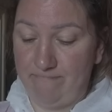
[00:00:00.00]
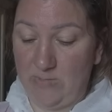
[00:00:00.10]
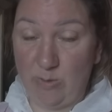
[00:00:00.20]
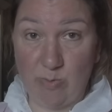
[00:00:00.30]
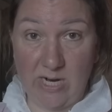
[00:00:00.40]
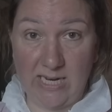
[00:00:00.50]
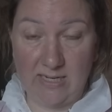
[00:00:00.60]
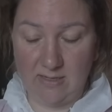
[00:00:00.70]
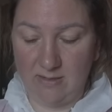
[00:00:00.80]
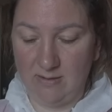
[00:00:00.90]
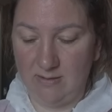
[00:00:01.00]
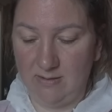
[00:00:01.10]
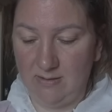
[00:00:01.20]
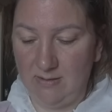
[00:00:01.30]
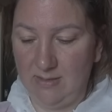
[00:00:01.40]
spray it,
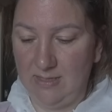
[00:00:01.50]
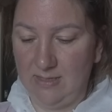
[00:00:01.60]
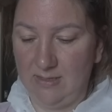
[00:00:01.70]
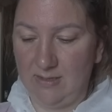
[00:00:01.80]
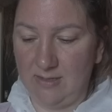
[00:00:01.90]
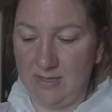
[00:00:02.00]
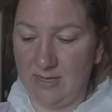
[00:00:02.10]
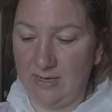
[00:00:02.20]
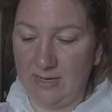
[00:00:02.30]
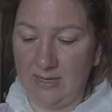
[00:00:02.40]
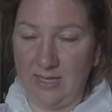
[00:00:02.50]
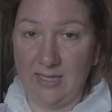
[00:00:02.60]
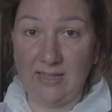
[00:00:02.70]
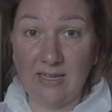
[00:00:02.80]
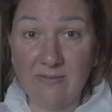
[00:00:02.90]
and then I gotta
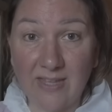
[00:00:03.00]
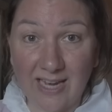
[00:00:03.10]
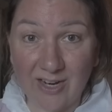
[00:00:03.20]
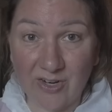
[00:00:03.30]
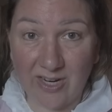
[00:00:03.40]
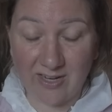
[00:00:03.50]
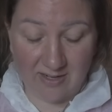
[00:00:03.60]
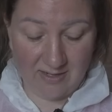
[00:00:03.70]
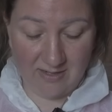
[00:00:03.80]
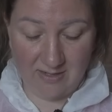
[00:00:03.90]
like leave the area